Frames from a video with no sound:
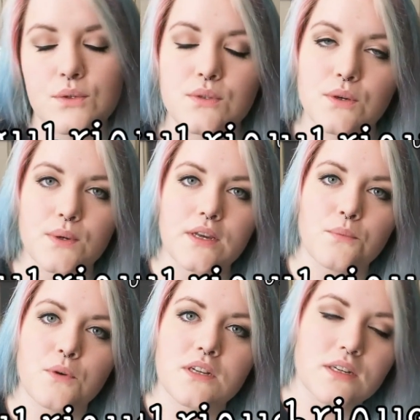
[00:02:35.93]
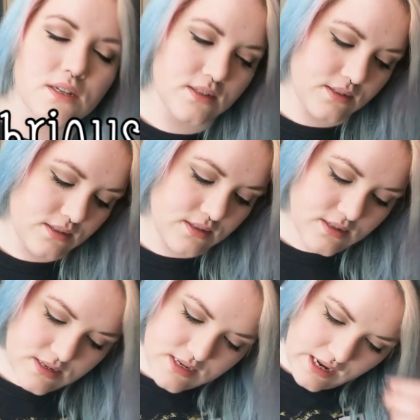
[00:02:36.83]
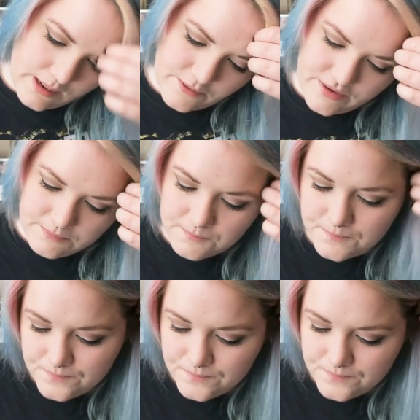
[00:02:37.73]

also a really good word. I'm a fan.